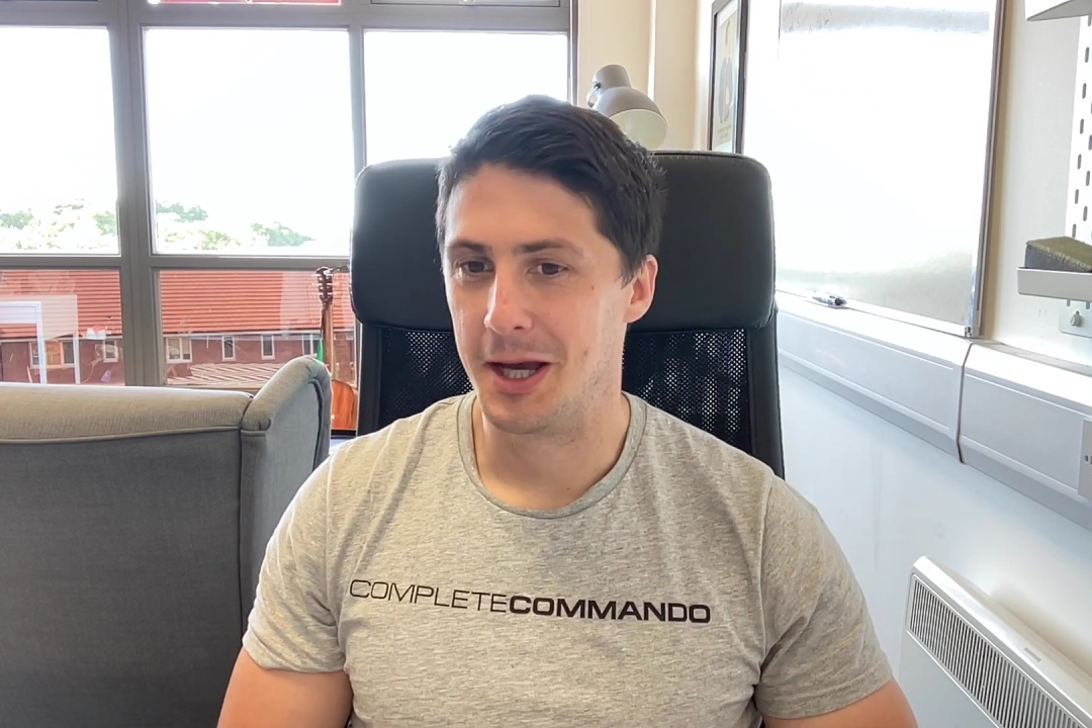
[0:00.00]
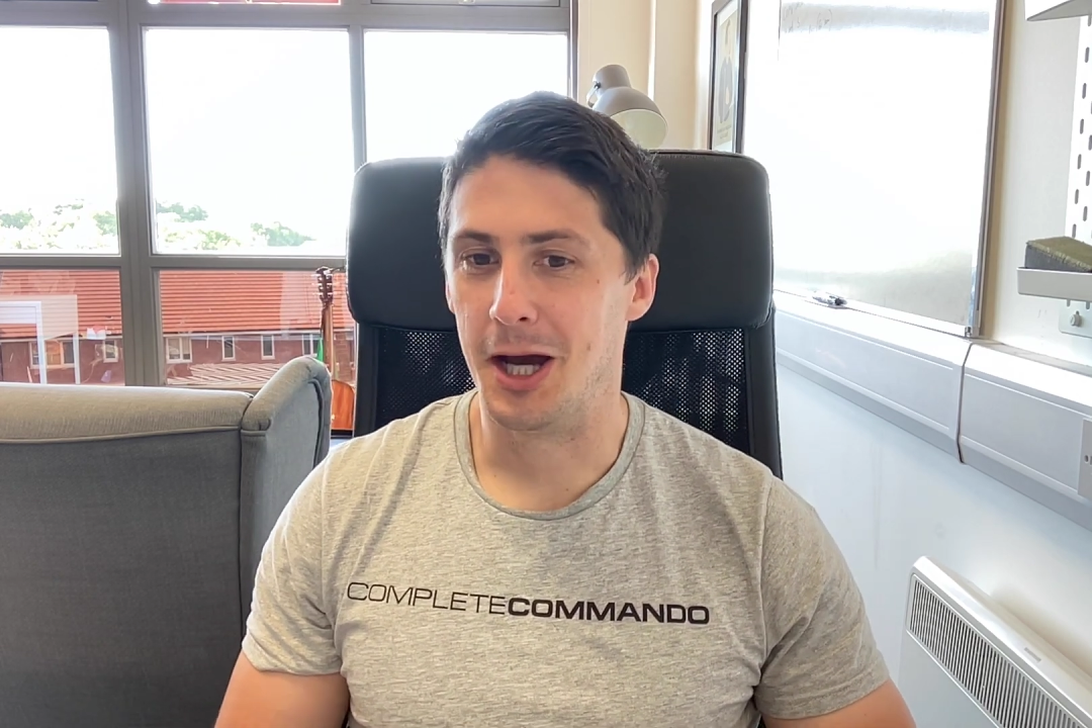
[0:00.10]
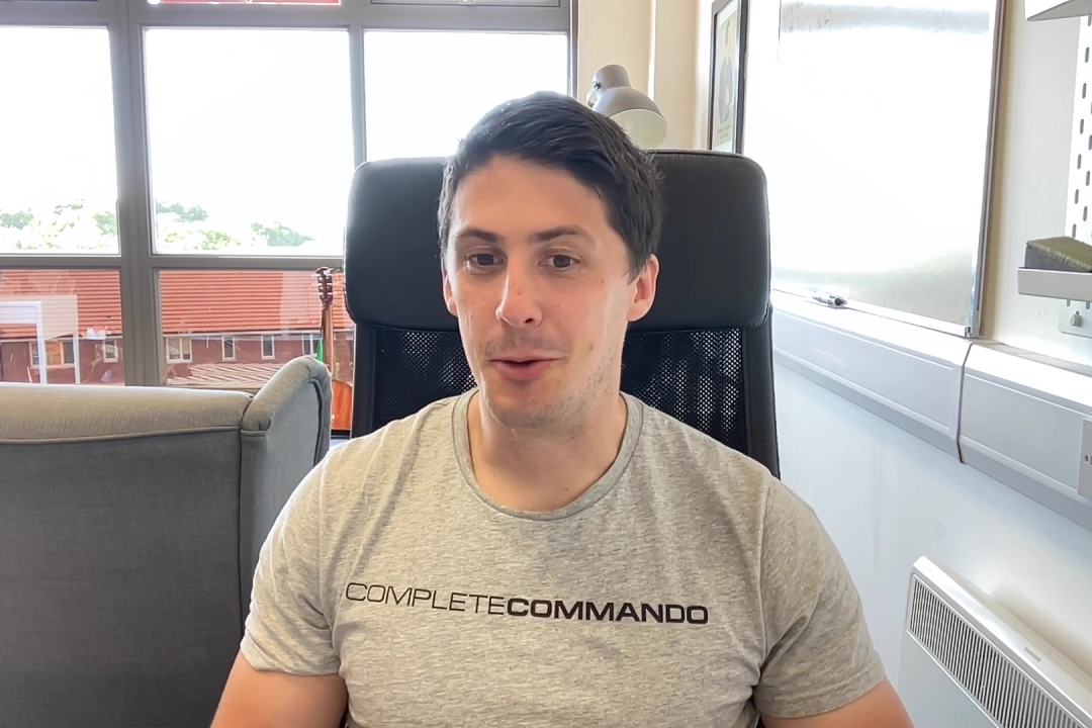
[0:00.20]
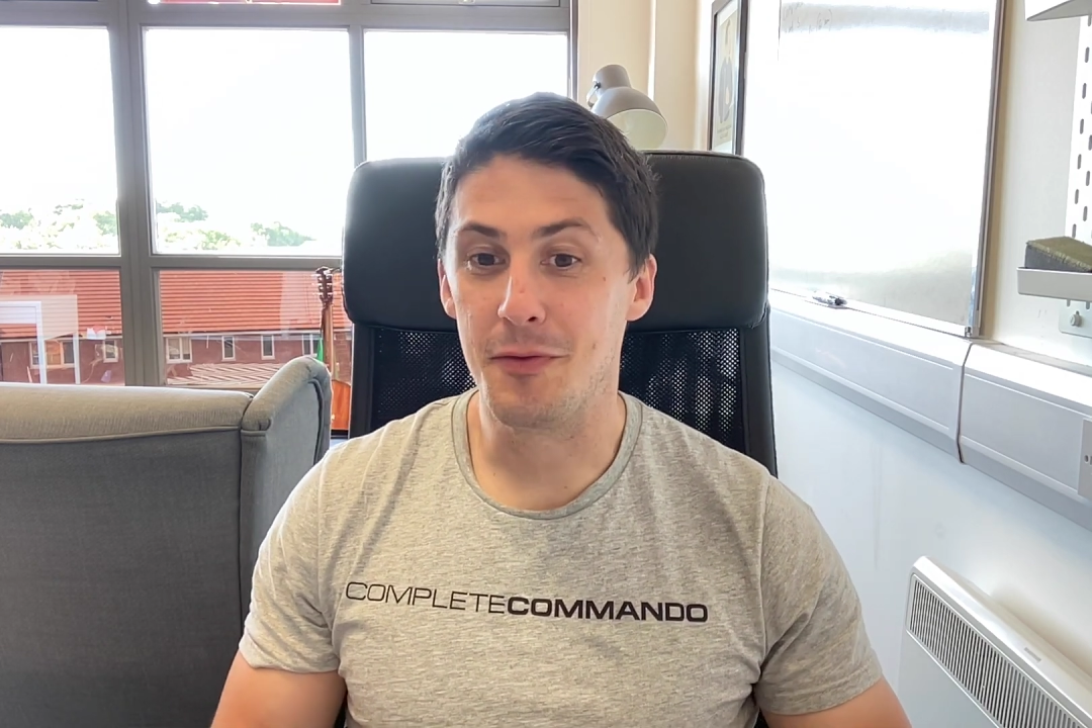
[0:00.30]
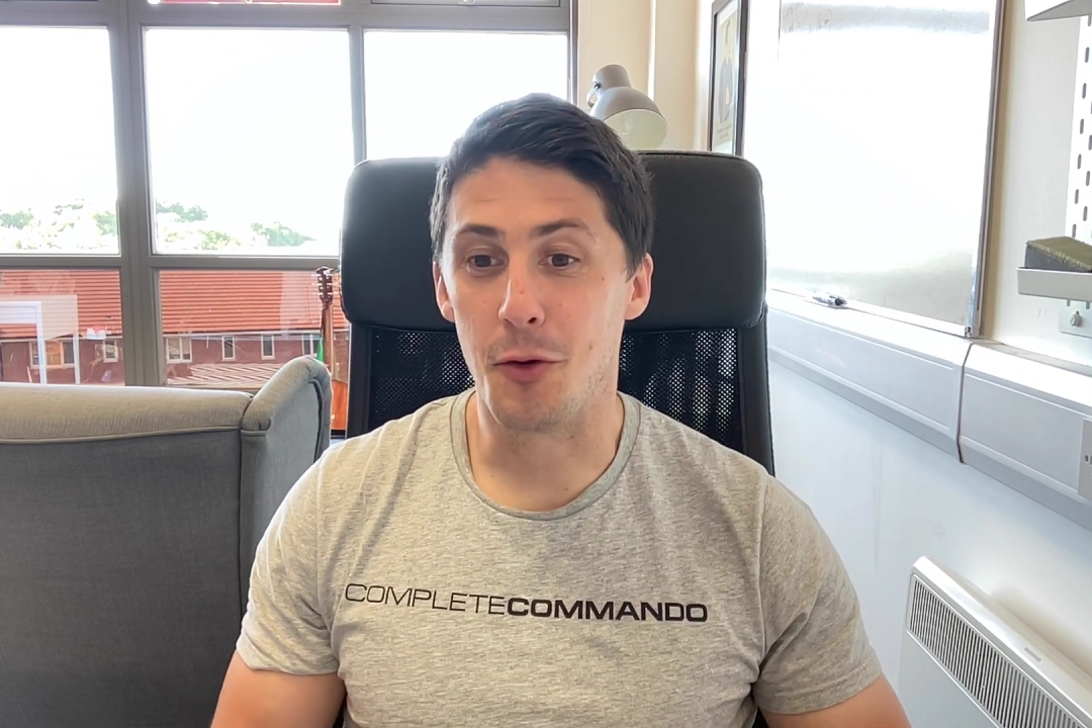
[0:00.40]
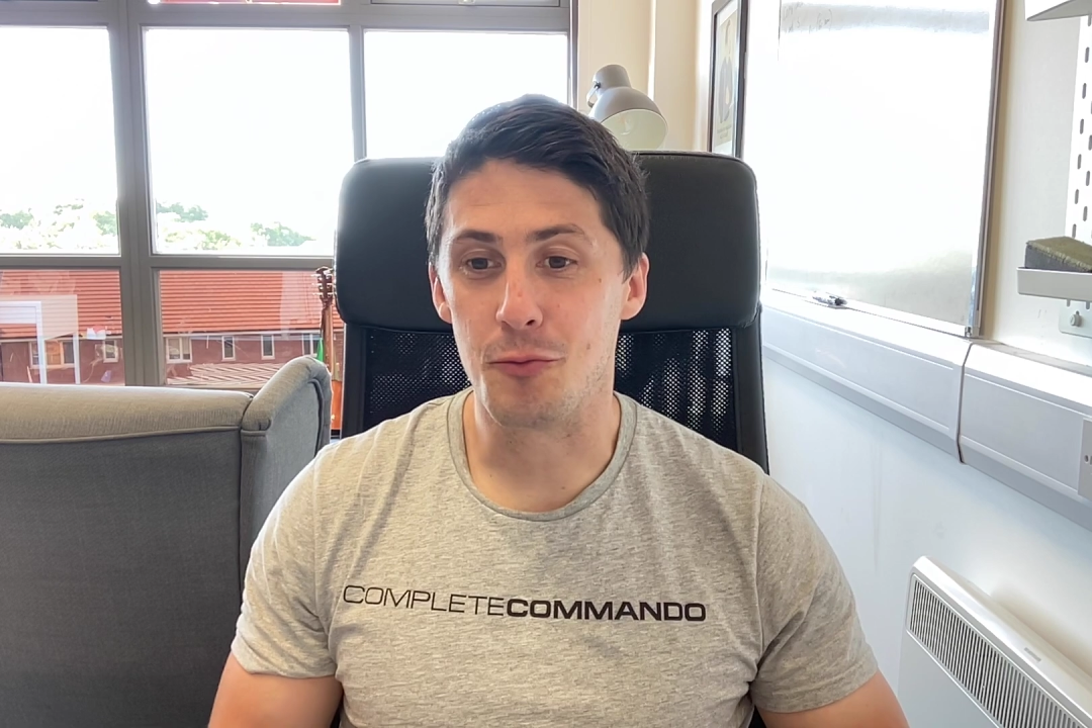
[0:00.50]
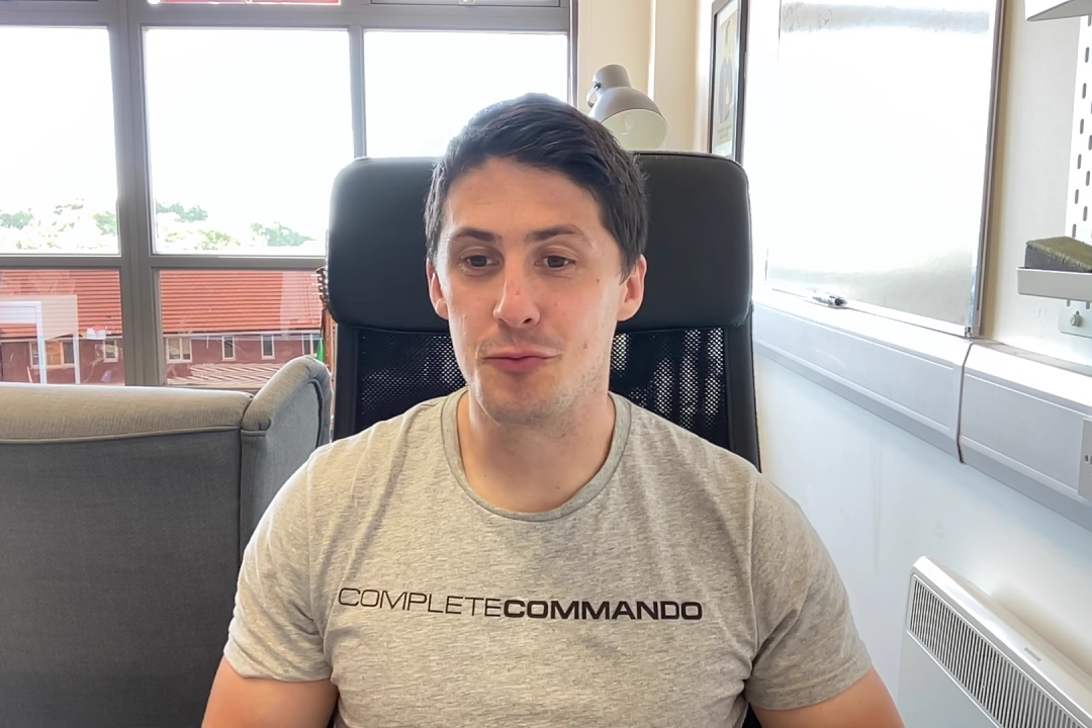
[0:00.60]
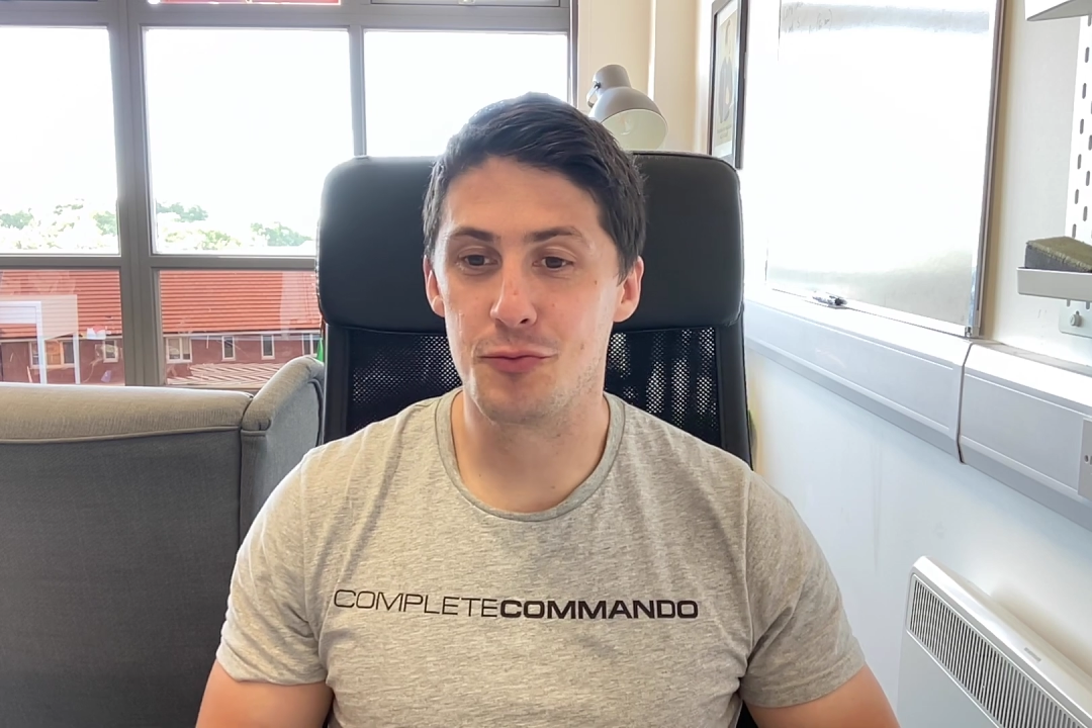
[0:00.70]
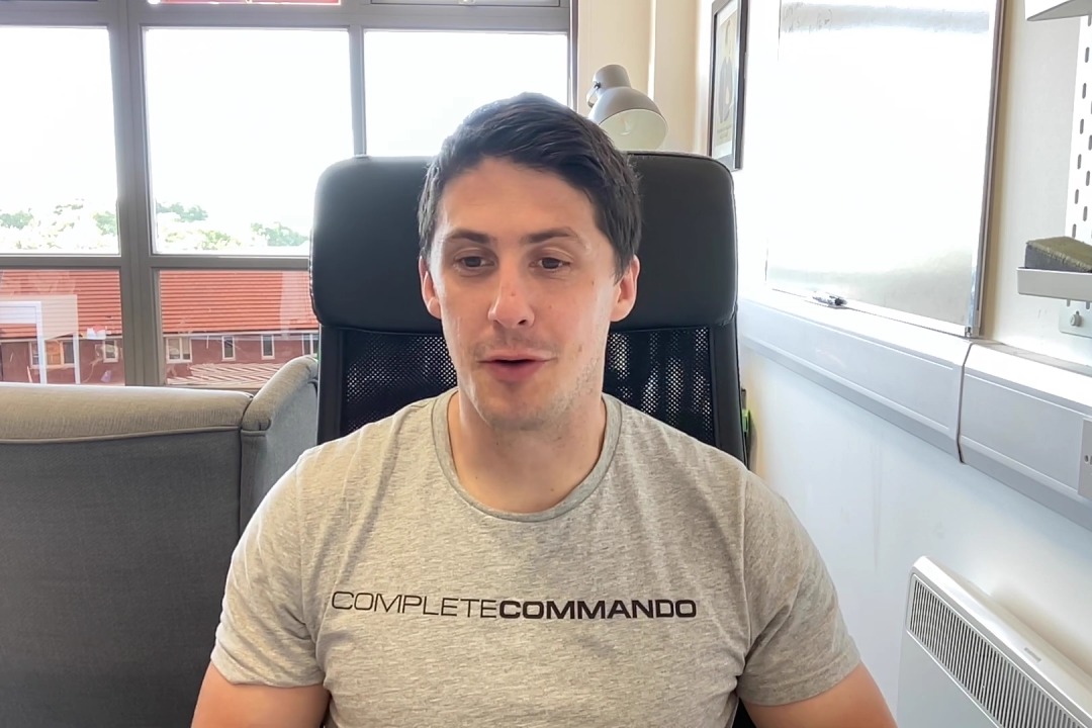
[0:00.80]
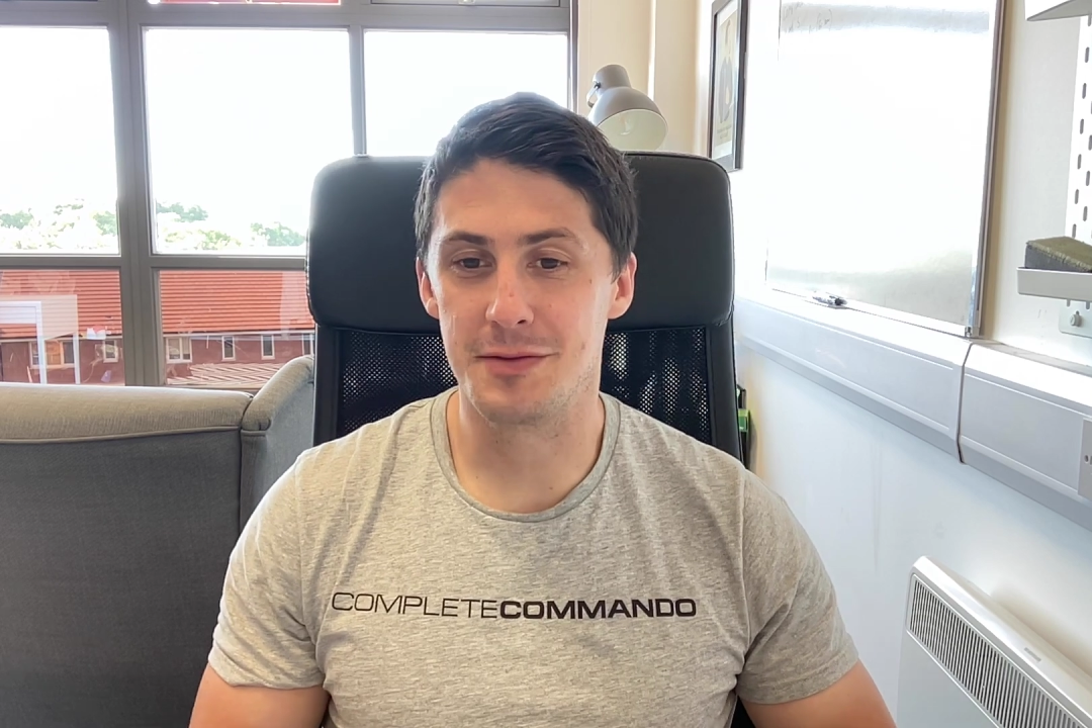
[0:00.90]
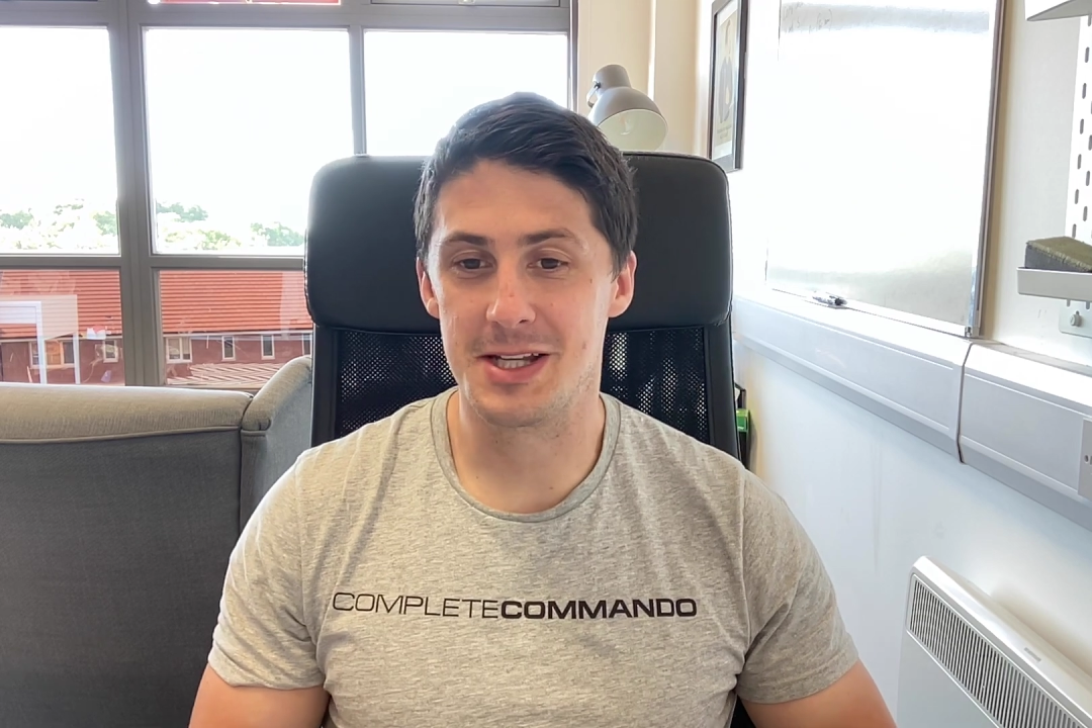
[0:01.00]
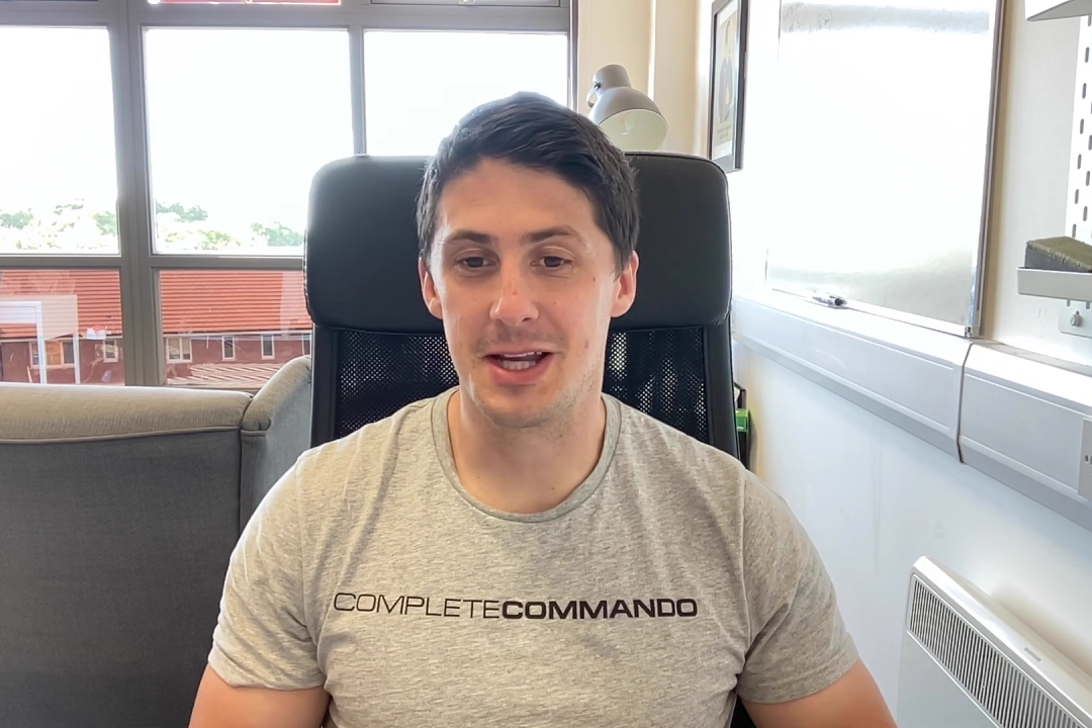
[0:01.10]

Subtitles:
We've got obviously